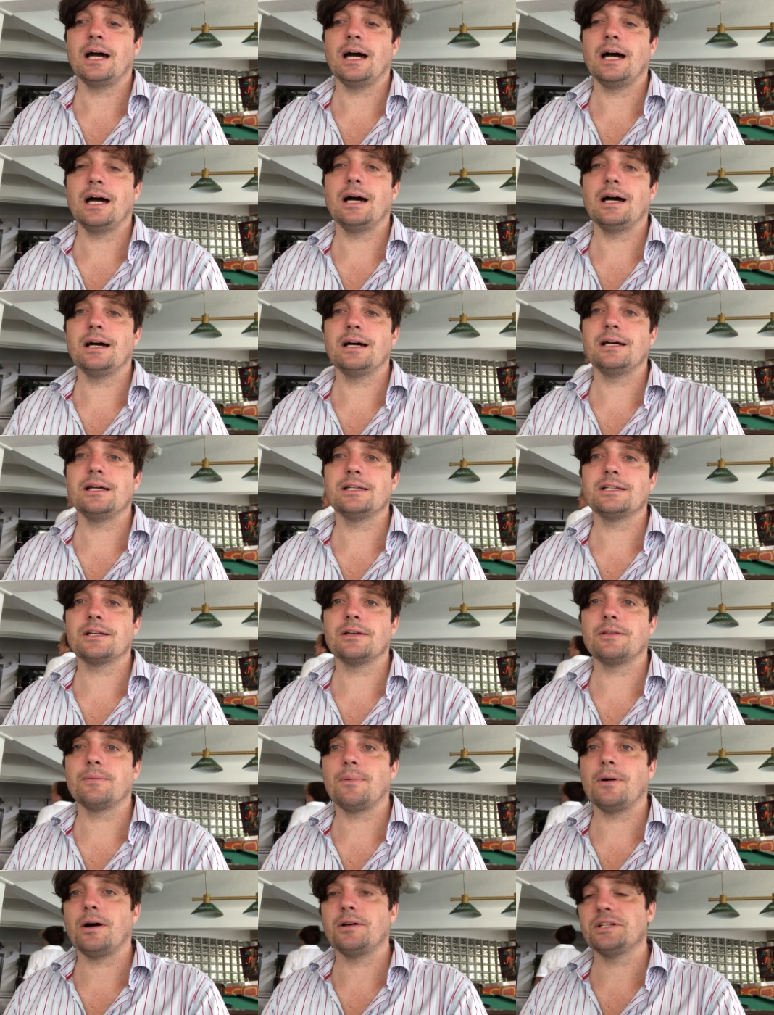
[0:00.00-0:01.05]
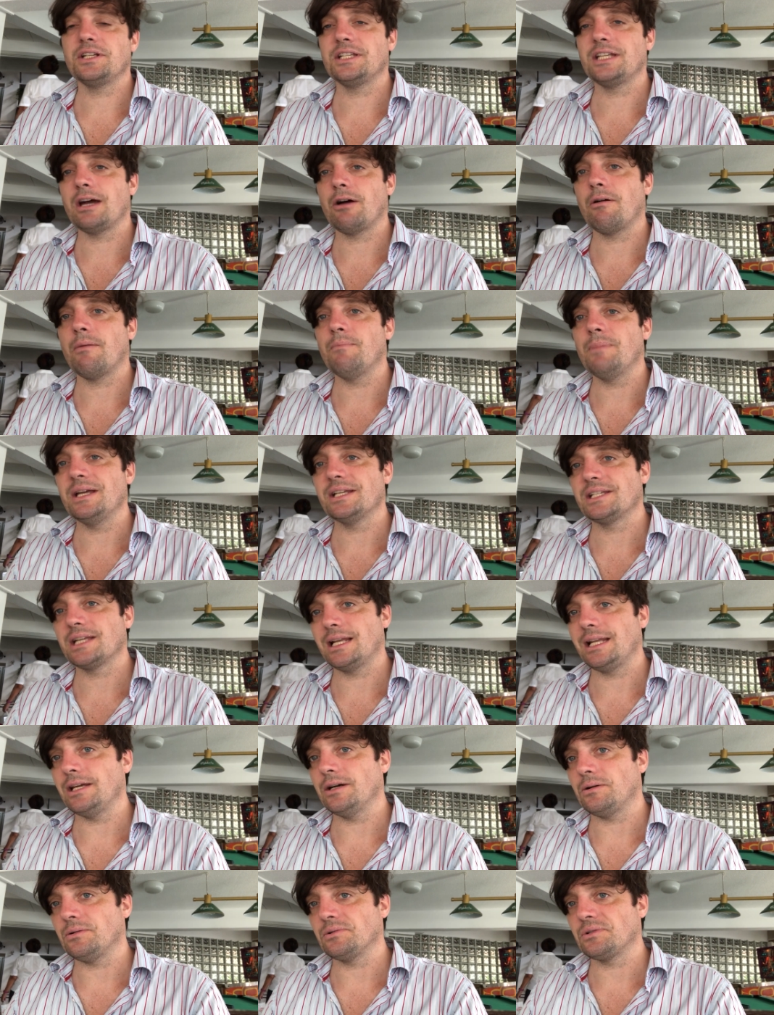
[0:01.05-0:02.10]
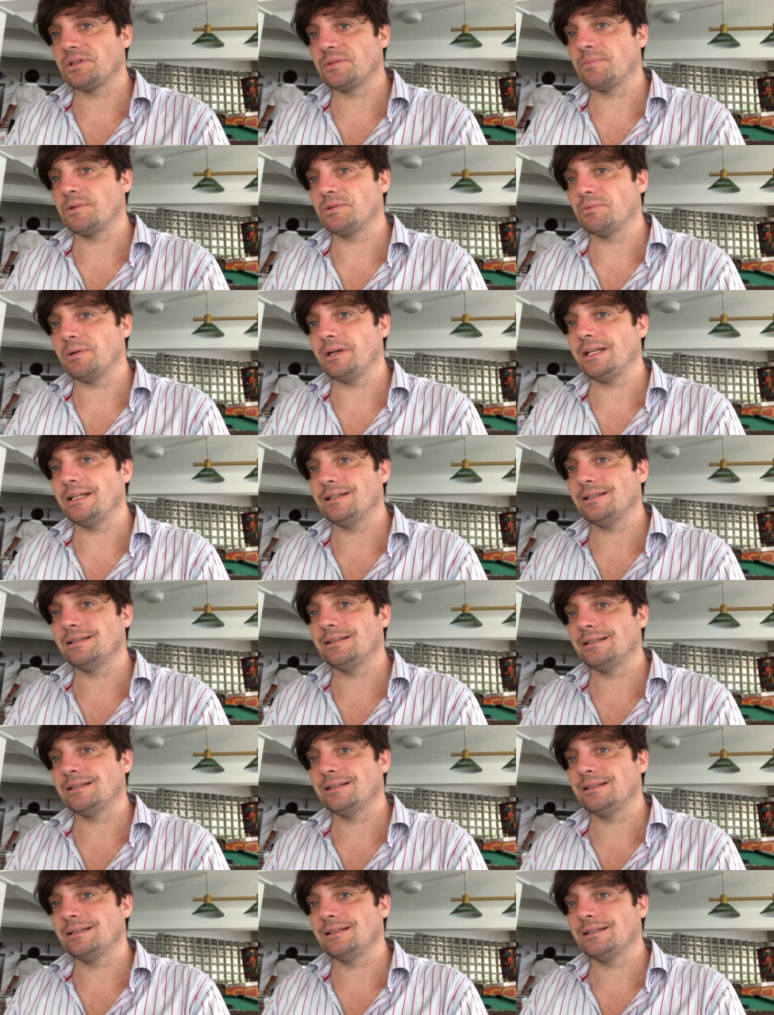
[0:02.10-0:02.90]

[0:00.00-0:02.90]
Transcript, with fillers: Uh, so the party's now a mesalliance between